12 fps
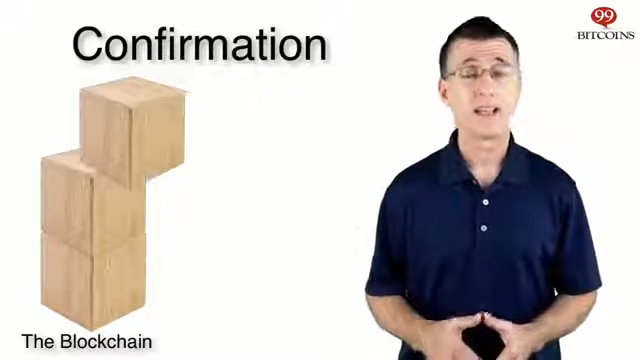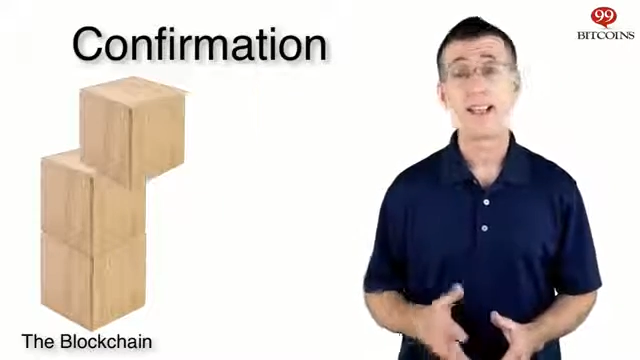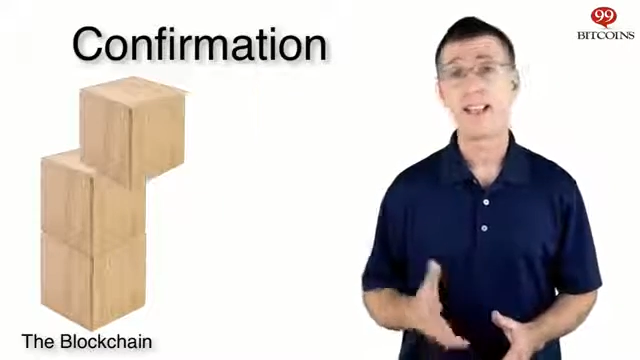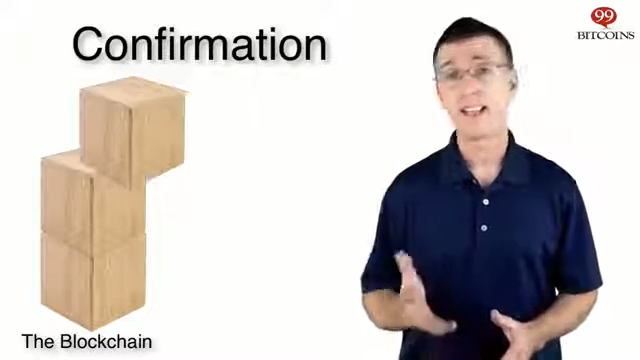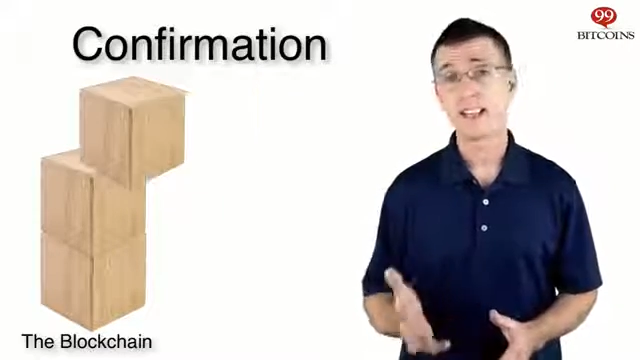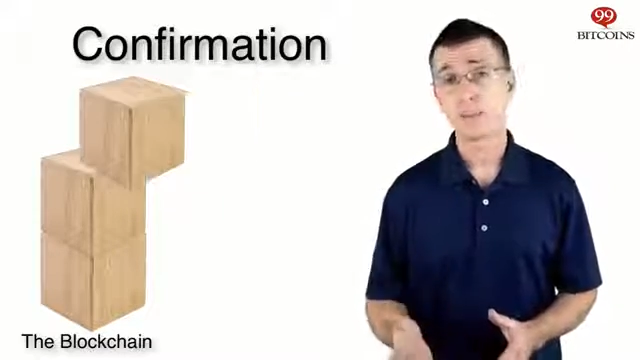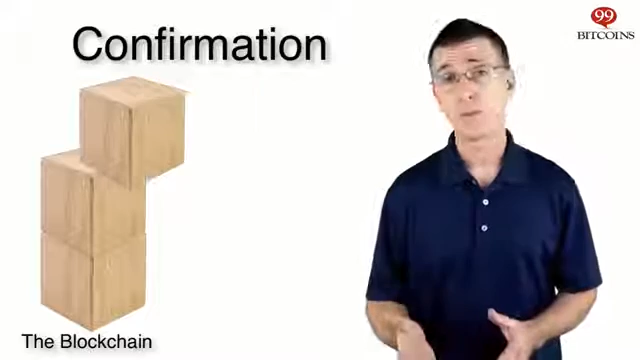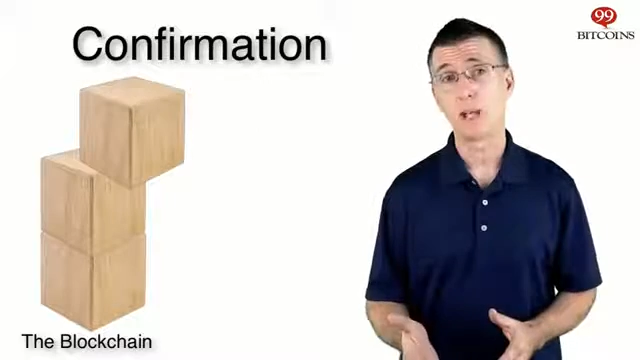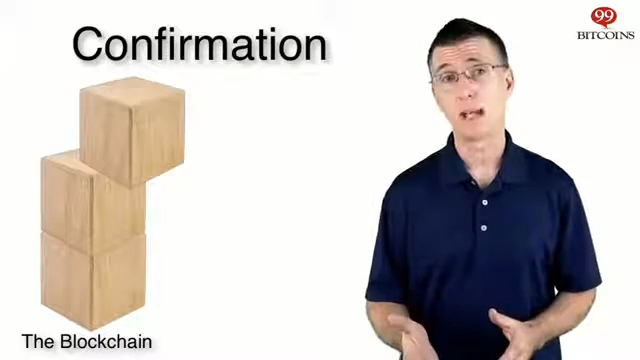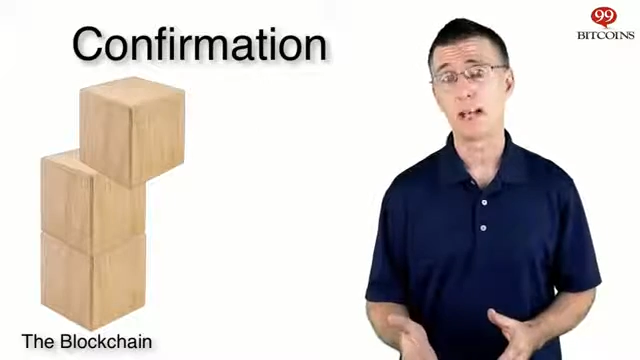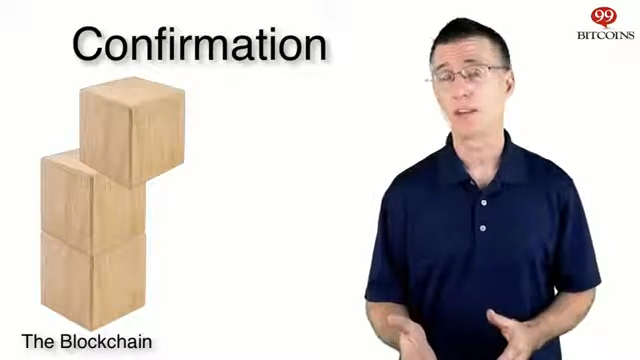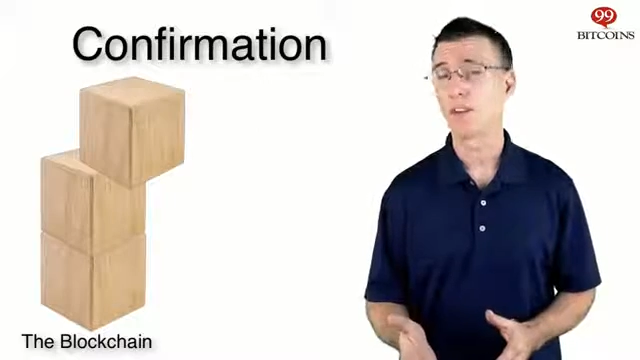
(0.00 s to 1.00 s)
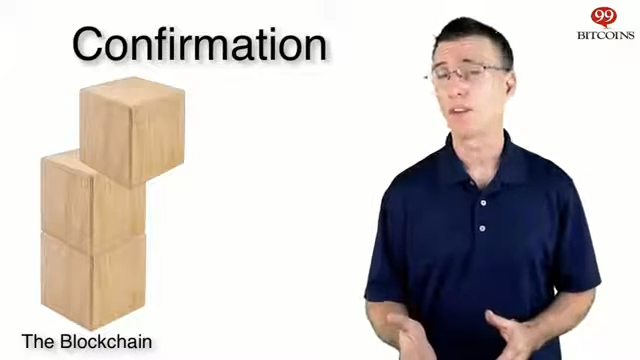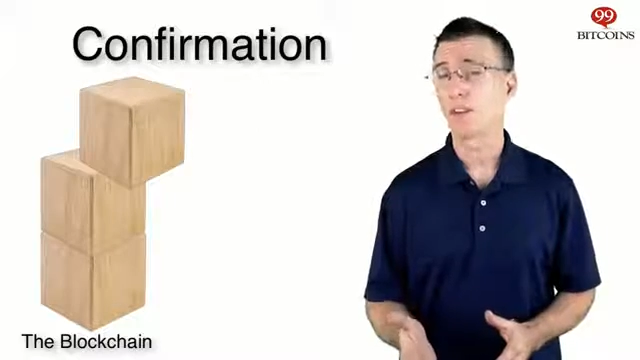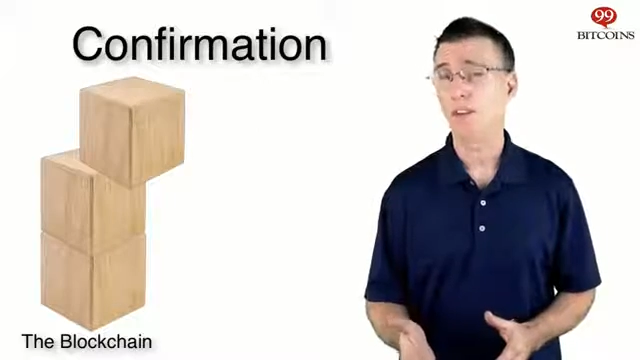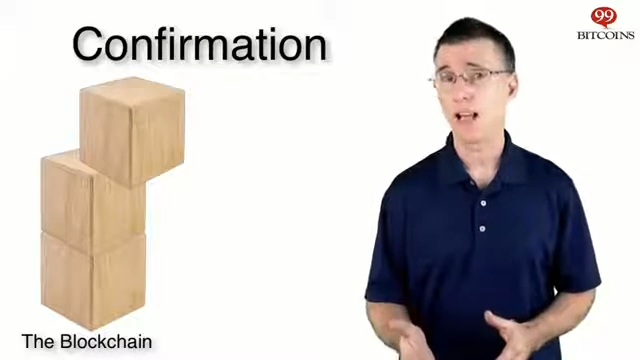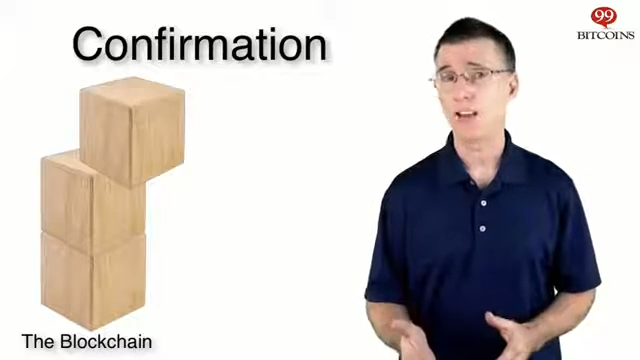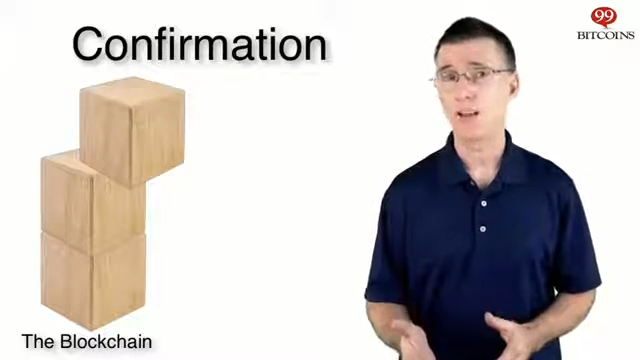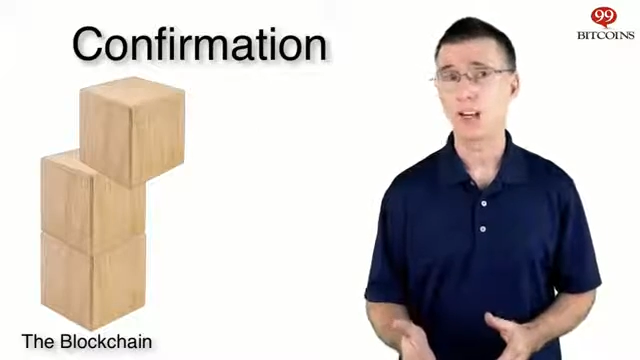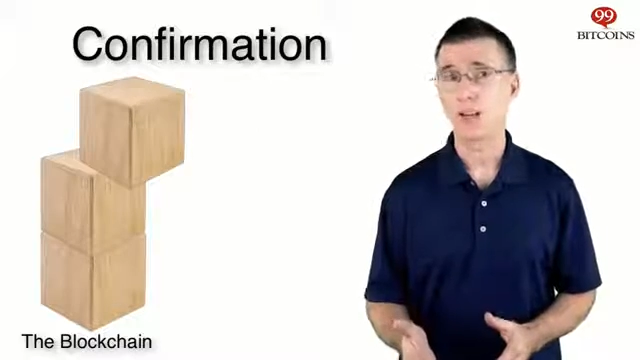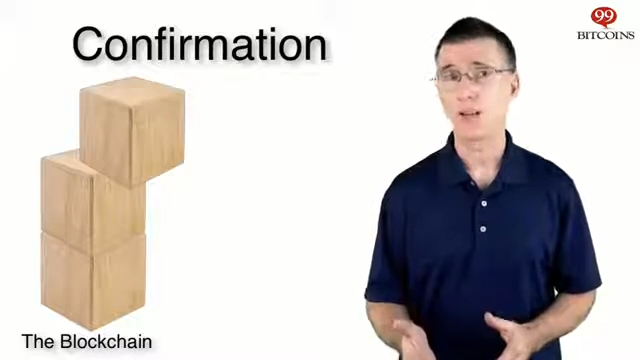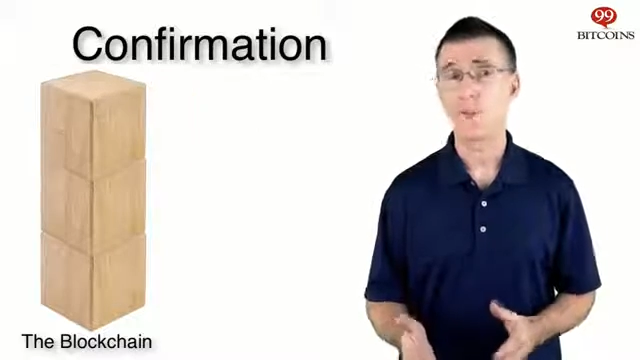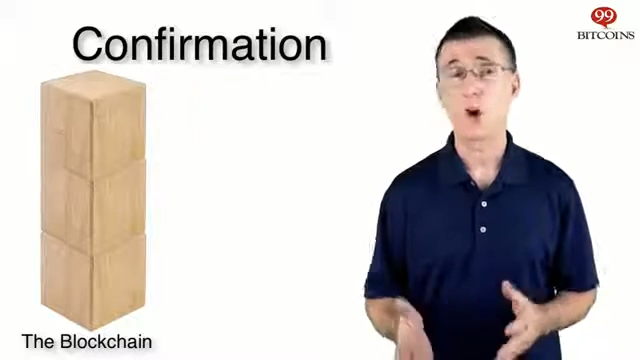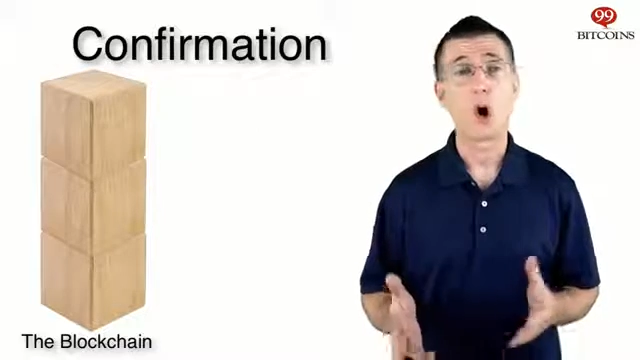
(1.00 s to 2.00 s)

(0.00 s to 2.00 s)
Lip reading: and gets his block into the blockchain,